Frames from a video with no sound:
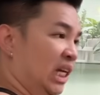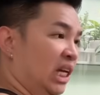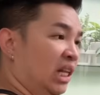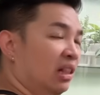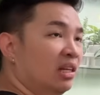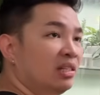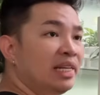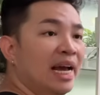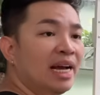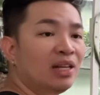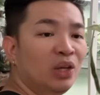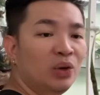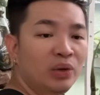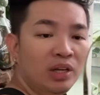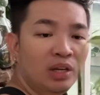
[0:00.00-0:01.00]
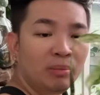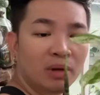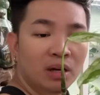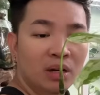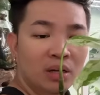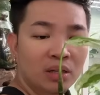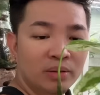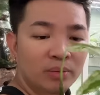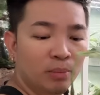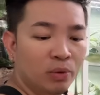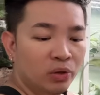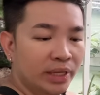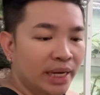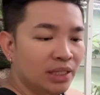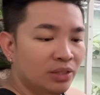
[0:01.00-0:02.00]
this Aglonema
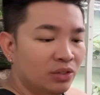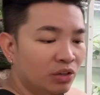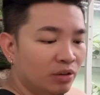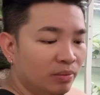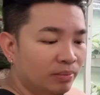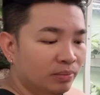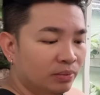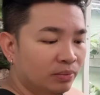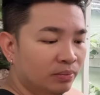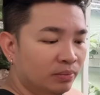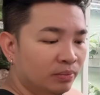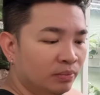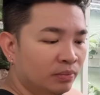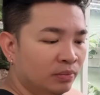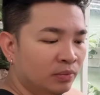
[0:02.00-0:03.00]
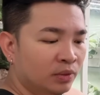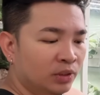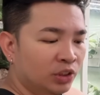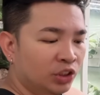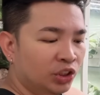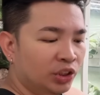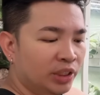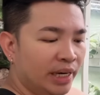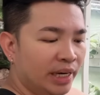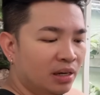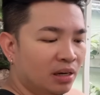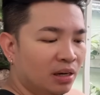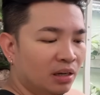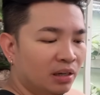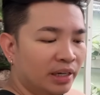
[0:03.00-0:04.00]
modestum
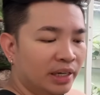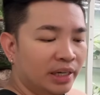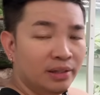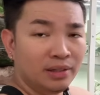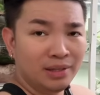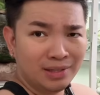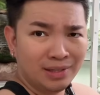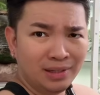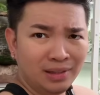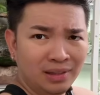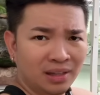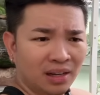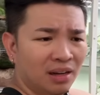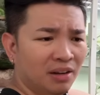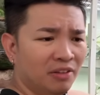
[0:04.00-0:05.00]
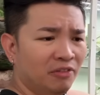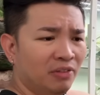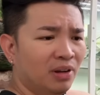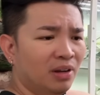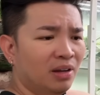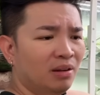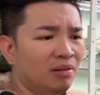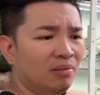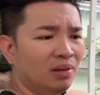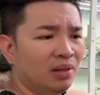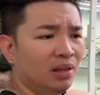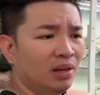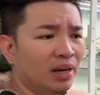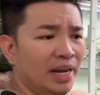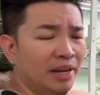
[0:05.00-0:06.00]
tricolor doesn't love the
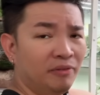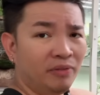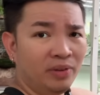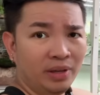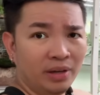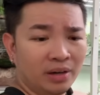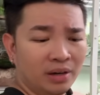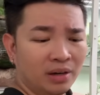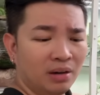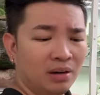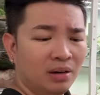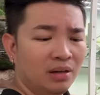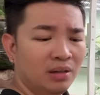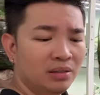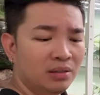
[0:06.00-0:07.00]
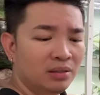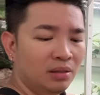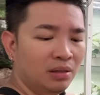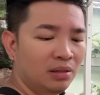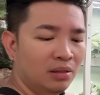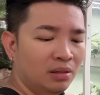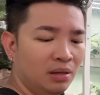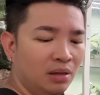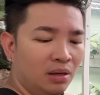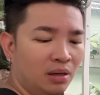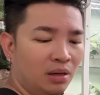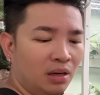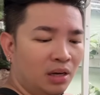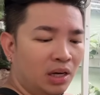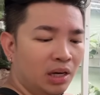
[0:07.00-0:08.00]
life here. Honestly,
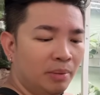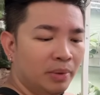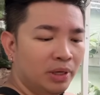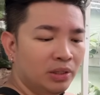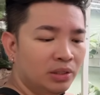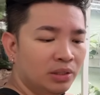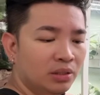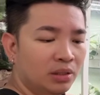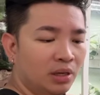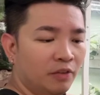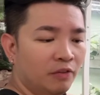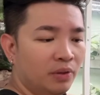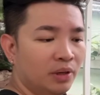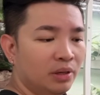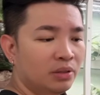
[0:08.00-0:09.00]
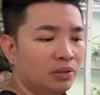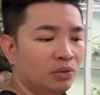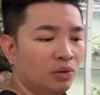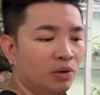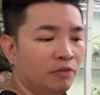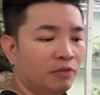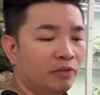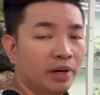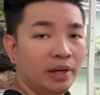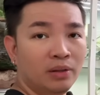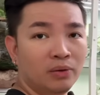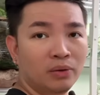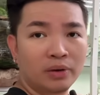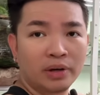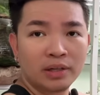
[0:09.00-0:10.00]
I might just give this to a friend
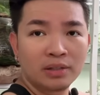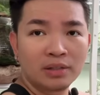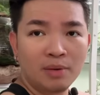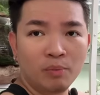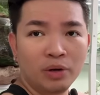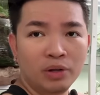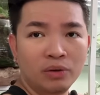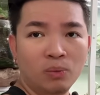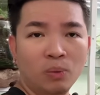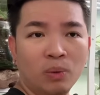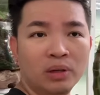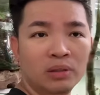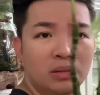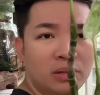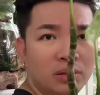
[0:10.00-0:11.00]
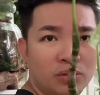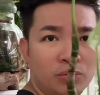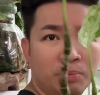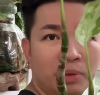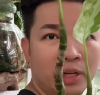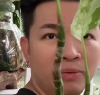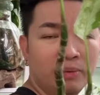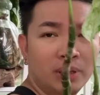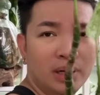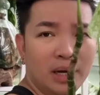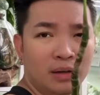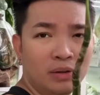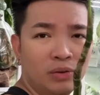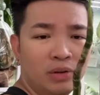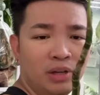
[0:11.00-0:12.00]
or someone who wanted to play with
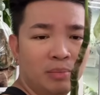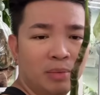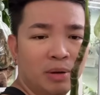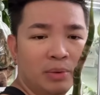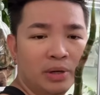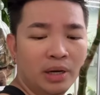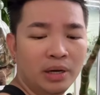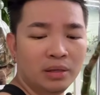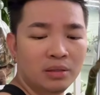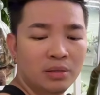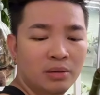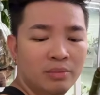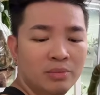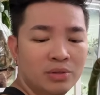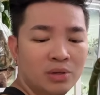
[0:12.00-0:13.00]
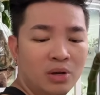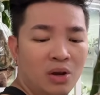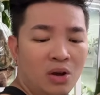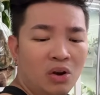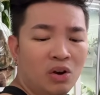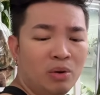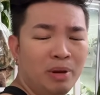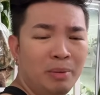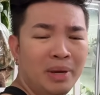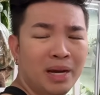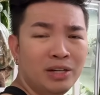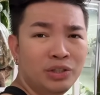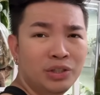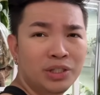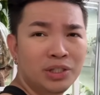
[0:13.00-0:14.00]
Aglonema modestums. Or maybe I
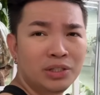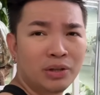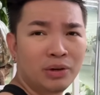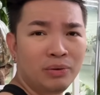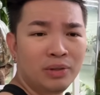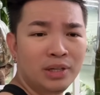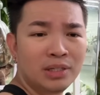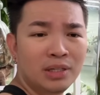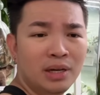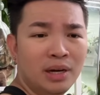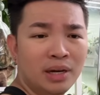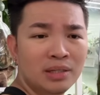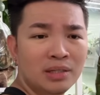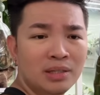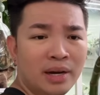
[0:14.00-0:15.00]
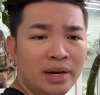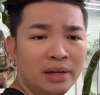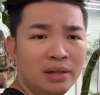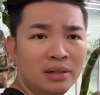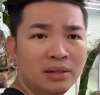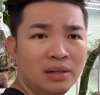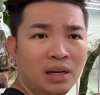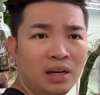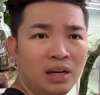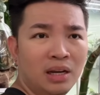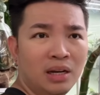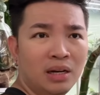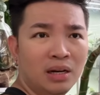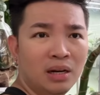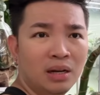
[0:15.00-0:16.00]
should just throw this in exile in